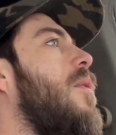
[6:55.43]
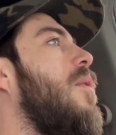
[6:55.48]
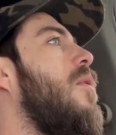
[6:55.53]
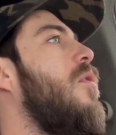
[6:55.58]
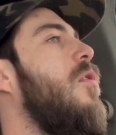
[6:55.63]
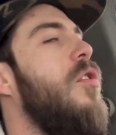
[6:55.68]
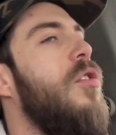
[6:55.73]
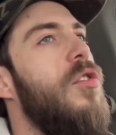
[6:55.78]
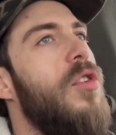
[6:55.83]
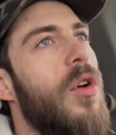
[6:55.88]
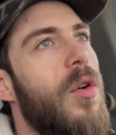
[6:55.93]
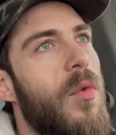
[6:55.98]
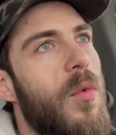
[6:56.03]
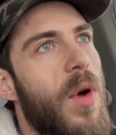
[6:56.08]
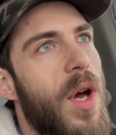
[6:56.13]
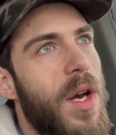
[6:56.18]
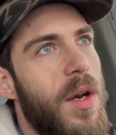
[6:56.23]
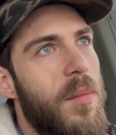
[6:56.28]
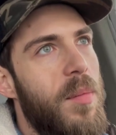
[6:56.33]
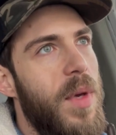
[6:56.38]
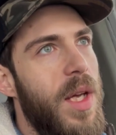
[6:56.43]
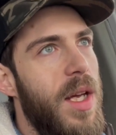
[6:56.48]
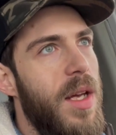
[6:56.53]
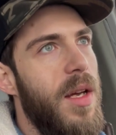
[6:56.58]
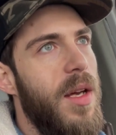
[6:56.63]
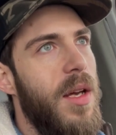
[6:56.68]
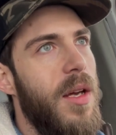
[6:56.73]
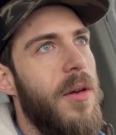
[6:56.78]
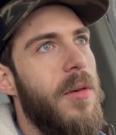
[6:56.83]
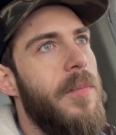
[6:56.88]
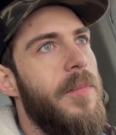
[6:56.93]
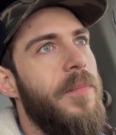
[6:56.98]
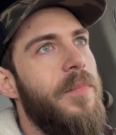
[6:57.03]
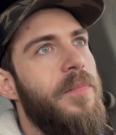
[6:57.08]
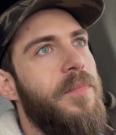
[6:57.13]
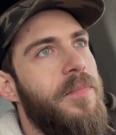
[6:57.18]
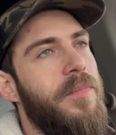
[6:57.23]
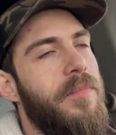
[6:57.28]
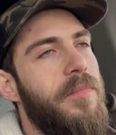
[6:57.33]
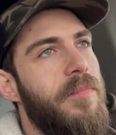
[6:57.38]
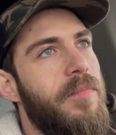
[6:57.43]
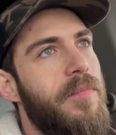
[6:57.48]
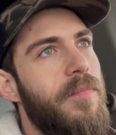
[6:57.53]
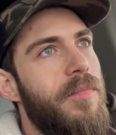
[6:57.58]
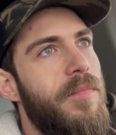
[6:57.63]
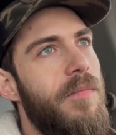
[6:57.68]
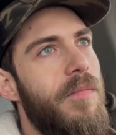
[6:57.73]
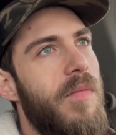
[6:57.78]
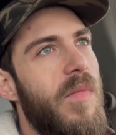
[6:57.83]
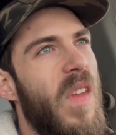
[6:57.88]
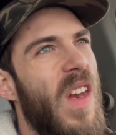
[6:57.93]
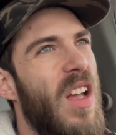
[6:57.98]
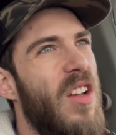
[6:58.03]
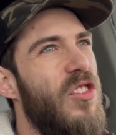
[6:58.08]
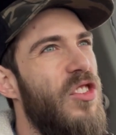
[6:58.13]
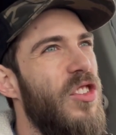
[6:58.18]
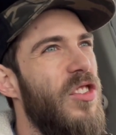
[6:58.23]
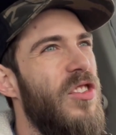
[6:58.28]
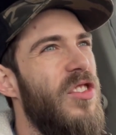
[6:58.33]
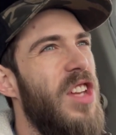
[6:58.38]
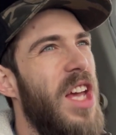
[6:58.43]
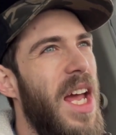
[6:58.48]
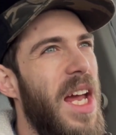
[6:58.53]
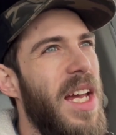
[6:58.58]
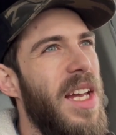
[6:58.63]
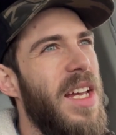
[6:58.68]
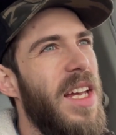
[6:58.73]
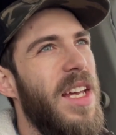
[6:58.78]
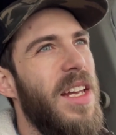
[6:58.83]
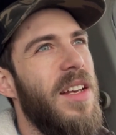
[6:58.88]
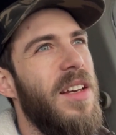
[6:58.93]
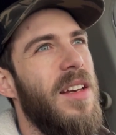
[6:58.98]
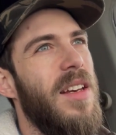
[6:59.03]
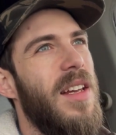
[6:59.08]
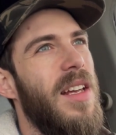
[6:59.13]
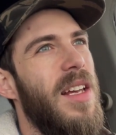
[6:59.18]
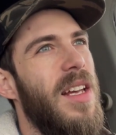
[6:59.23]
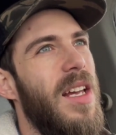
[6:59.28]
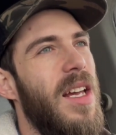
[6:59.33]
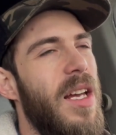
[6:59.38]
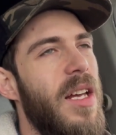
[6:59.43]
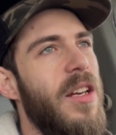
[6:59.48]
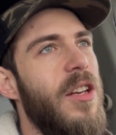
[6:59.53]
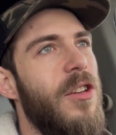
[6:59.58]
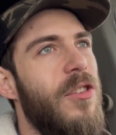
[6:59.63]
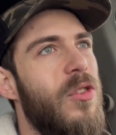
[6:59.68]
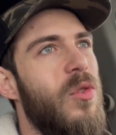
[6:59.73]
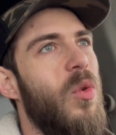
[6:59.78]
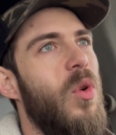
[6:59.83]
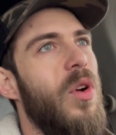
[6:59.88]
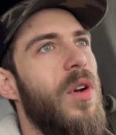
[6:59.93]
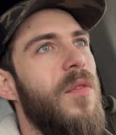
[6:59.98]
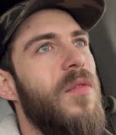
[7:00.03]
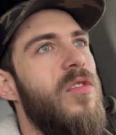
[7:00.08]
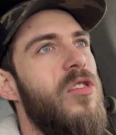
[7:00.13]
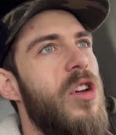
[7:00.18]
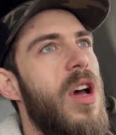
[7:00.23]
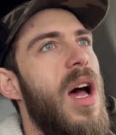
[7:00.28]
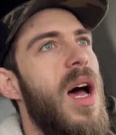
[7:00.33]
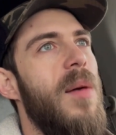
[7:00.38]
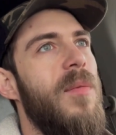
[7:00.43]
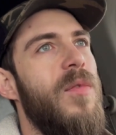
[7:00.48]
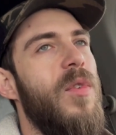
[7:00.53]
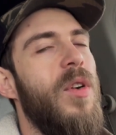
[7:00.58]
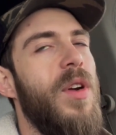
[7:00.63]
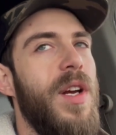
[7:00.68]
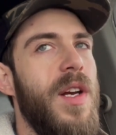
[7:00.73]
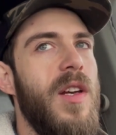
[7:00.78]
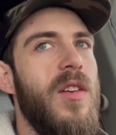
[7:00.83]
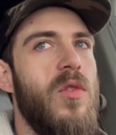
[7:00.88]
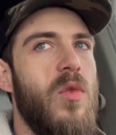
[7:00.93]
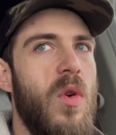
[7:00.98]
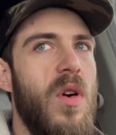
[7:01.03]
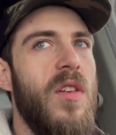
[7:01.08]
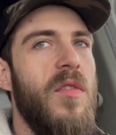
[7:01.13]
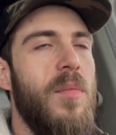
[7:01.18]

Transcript: You don't want to be just taking any sort of job for any sort of